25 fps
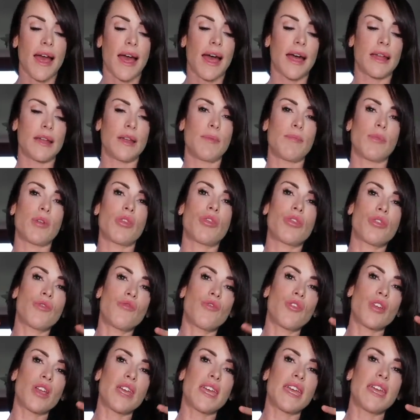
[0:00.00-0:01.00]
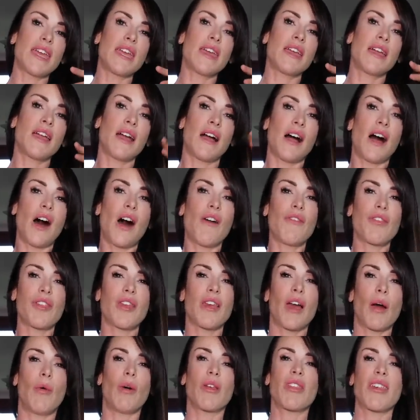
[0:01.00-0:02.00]
And number three,
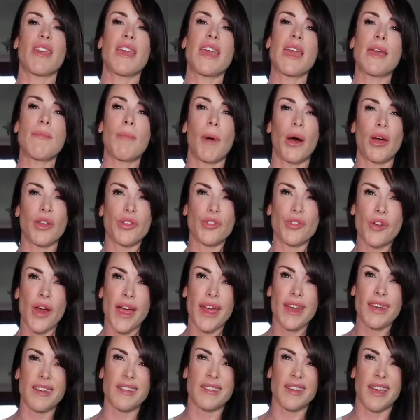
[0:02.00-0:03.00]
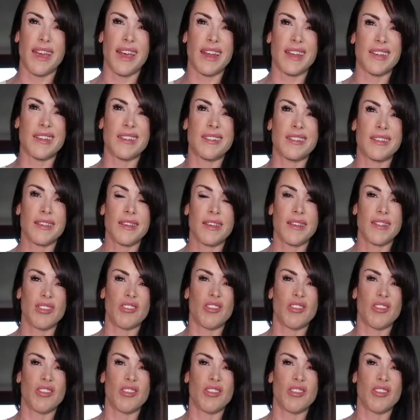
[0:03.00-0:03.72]
obviously I want to keep on trend and